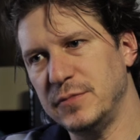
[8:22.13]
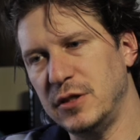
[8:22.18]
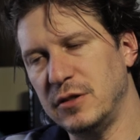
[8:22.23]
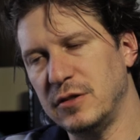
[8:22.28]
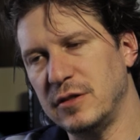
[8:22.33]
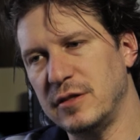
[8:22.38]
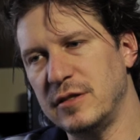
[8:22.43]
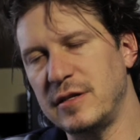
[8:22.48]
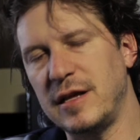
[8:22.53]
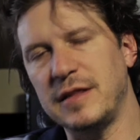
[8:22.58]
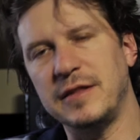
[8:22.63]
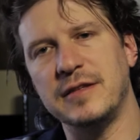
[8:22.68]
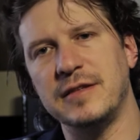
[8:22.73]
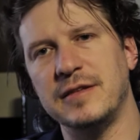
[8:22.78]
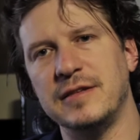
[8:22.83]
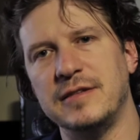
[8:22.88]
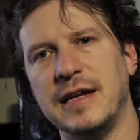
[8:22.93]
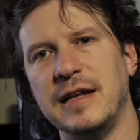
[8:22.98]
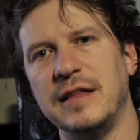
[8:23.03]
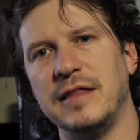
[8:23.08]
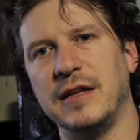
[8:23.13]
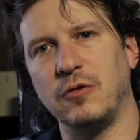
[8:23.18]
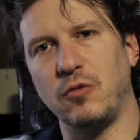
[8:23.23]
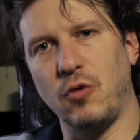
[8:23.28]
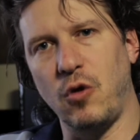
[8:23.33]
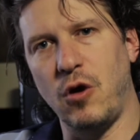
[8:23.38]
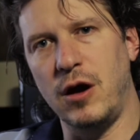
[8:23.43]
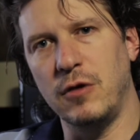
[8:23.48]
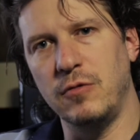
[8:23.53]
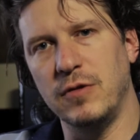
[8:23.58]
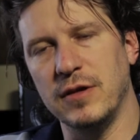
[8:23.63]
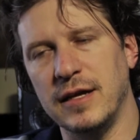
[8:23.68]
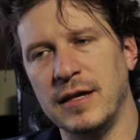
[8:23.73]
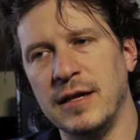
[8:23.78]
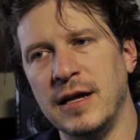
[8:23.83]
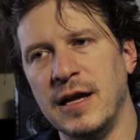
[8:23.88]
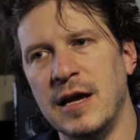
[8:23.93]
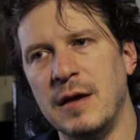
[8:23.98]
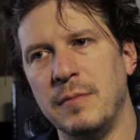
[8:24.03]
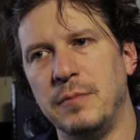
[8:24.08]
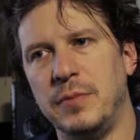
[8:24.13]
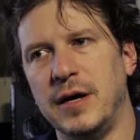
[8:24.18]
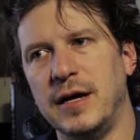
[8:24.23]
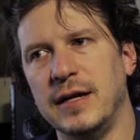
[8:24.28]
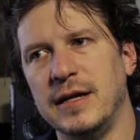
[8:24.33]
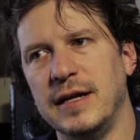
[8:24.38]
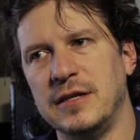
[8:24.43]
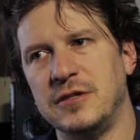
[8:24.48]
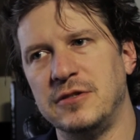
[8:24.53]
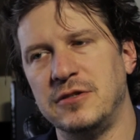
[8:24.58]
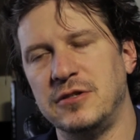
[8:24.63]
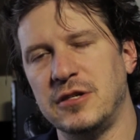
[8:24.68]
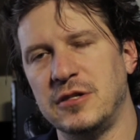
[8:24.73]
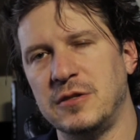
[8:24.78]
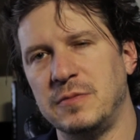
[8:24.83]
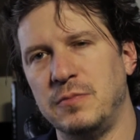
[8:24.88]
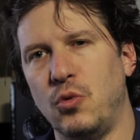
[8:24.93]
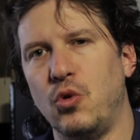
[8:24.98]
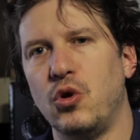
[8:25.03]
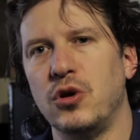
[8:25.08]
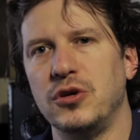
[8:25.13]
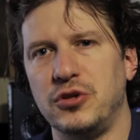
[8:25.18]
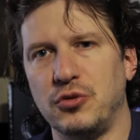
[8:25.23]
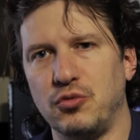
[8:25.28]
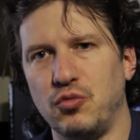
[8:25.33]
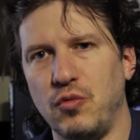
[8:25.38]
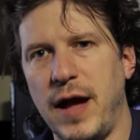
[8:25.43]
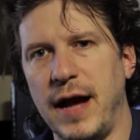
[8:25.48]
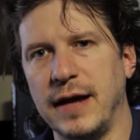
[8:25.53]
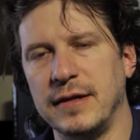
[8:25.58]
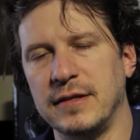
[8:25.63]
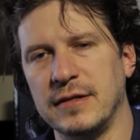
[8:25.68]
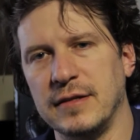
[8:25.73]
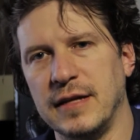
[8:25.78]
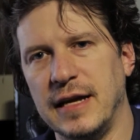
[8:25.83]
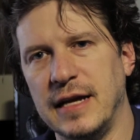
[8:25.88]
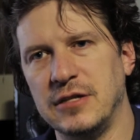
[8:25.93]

Not that there's anything wrong with it, but it's just more direct.